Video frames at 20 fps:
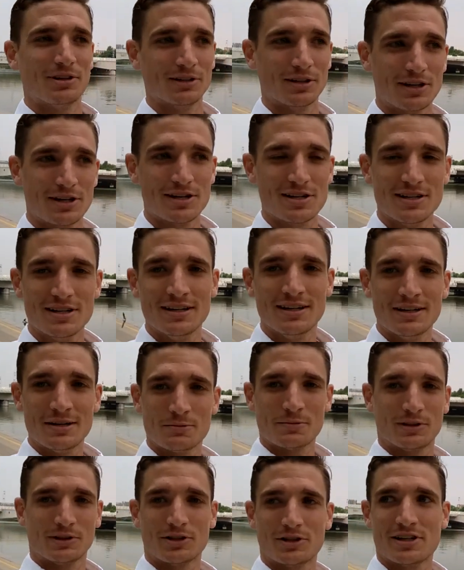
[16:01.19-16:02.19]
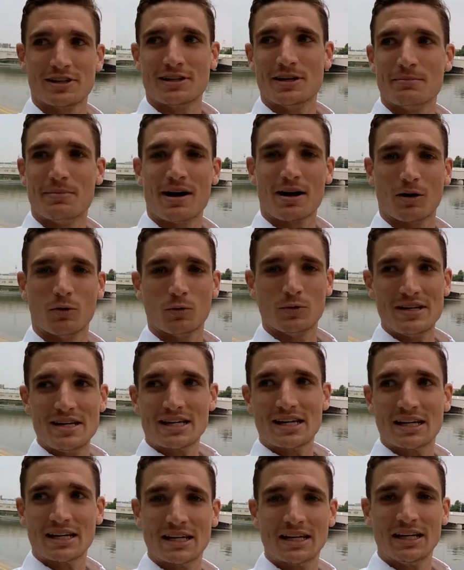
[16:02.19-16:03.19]
to learn. We learned it in about a
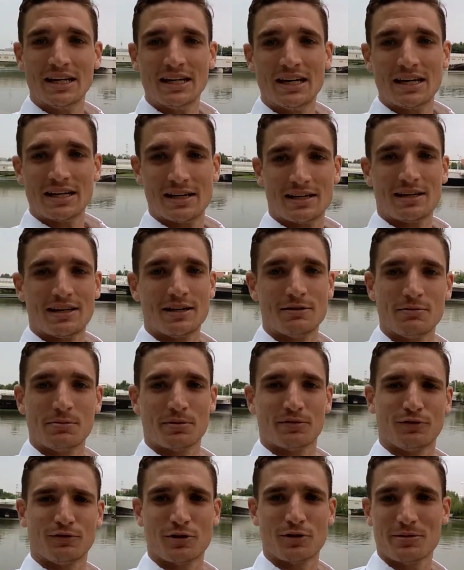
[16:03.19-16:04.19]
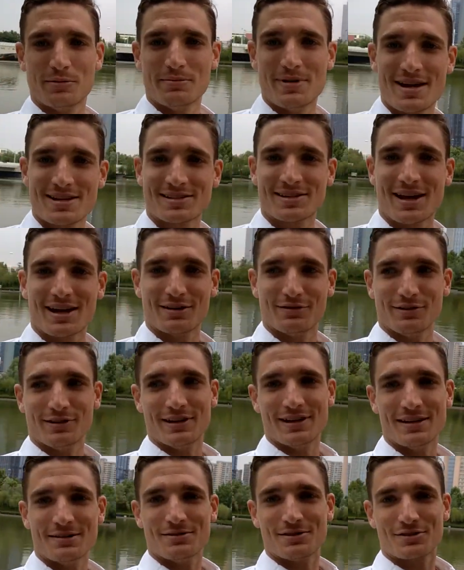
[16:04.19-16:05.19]
week, and we performed the mess out of
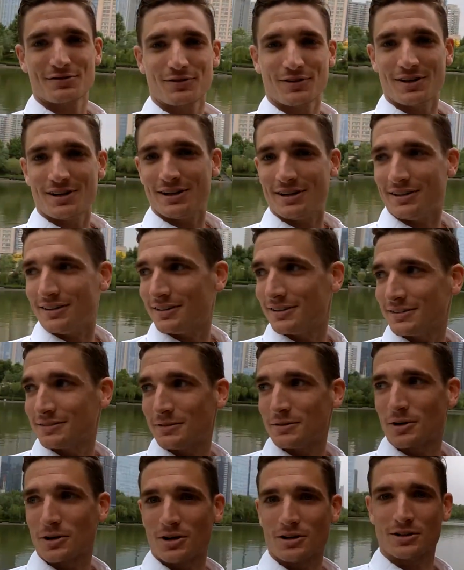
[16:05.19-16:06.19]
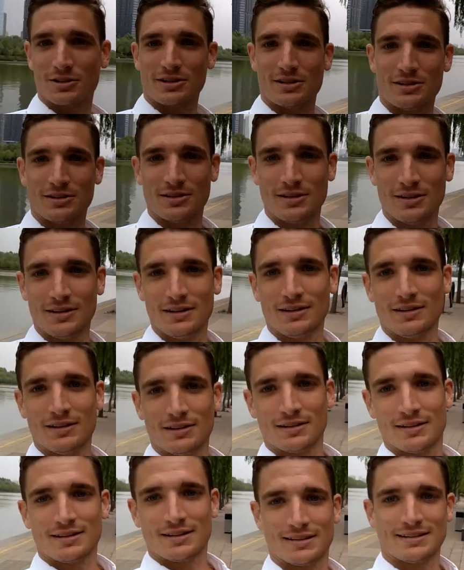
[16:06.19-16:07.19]
it, and it was fun. We were all looking
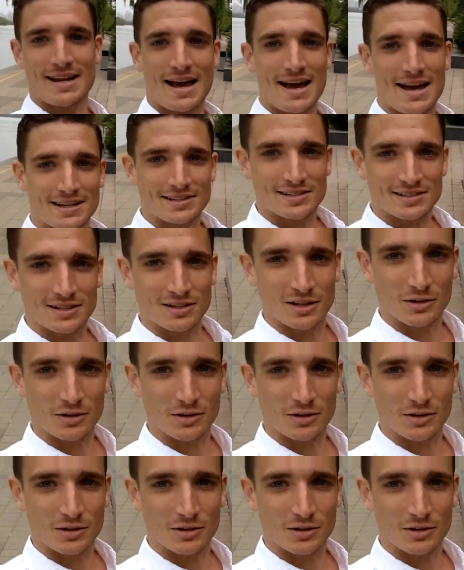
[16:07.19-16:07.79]
nice in